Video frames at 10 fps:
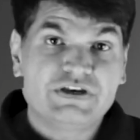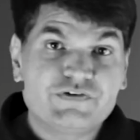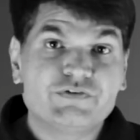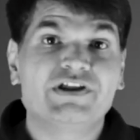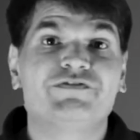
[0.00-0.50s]

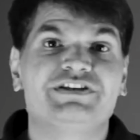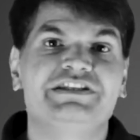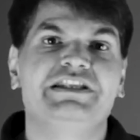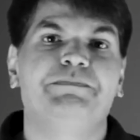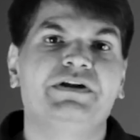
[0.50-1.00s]
if you would have
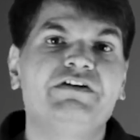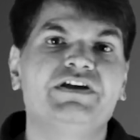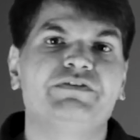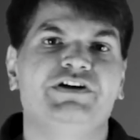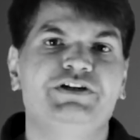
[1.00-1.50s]
seen the
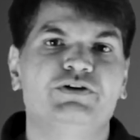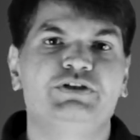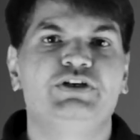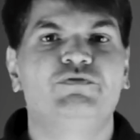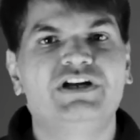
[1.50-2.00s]
previous video,
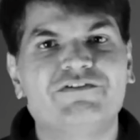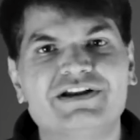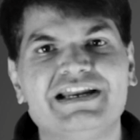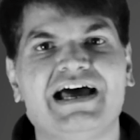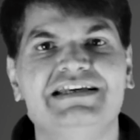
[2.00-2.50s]
you would have
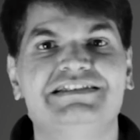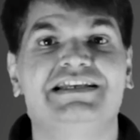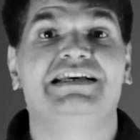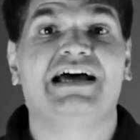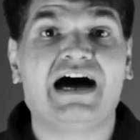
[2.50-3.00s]
realized
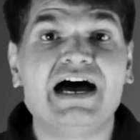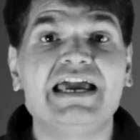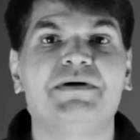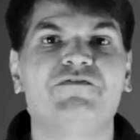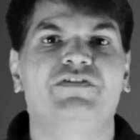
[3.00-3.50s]
that I
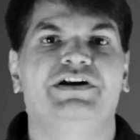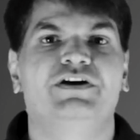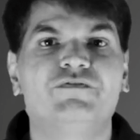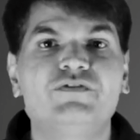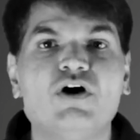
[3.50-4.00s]
am
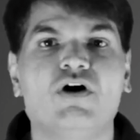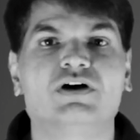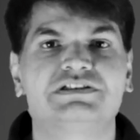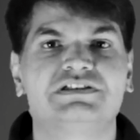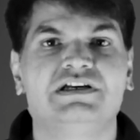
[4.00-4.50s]
afraid of
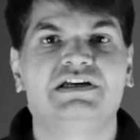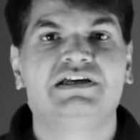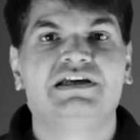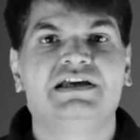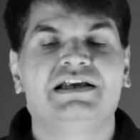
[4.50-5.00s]
dogs.
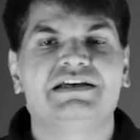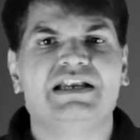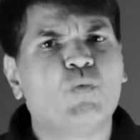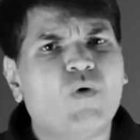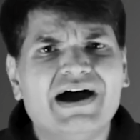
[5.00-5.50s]

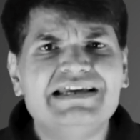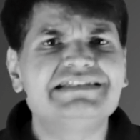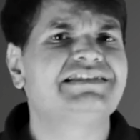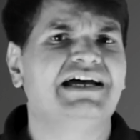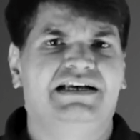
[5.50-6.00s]
Now, why
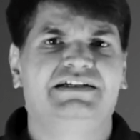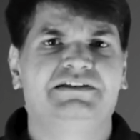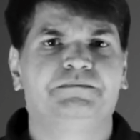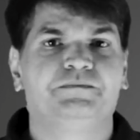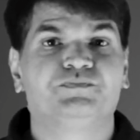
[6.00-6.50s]
is that?
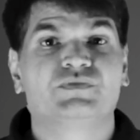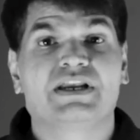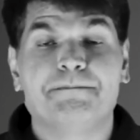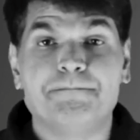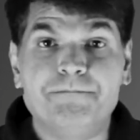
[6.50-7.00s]

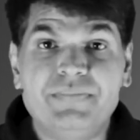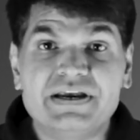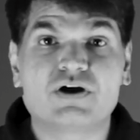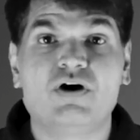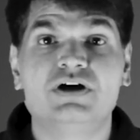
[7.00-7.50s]

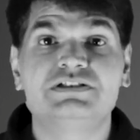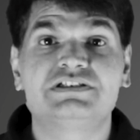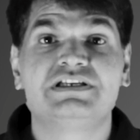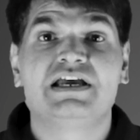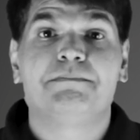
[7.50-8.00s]

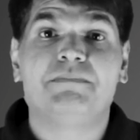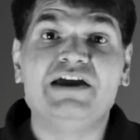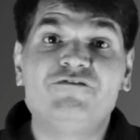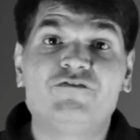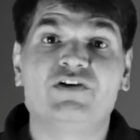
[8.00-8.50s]
Because
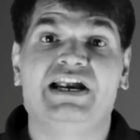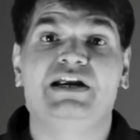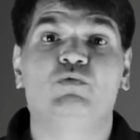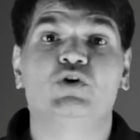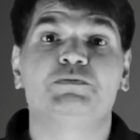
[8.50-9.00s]
my
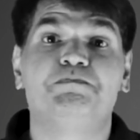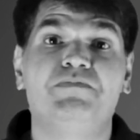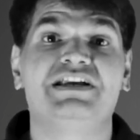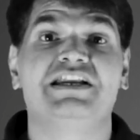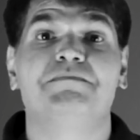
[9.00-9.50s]
friend was
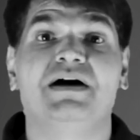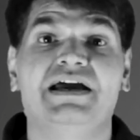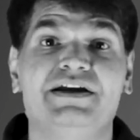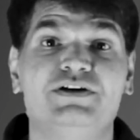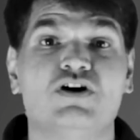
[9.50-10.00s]
bitten
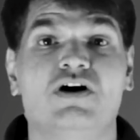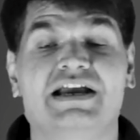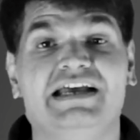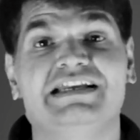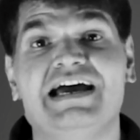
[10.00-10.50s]
by a dog
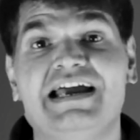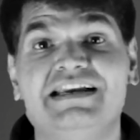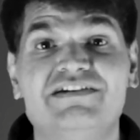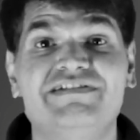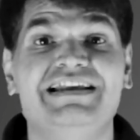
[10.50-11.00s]
and I
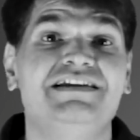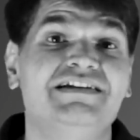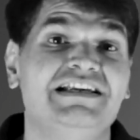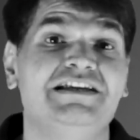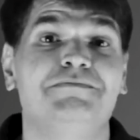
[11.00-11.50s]
had a really,
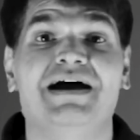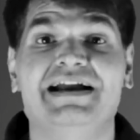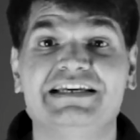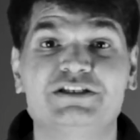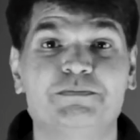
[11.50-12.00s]
really
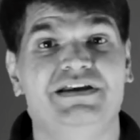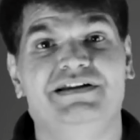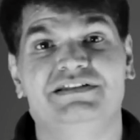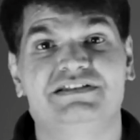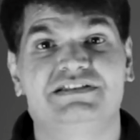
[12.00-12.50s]
bad
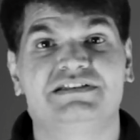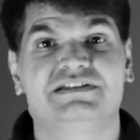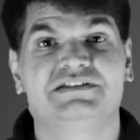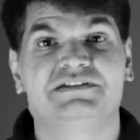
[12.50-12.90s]
experience.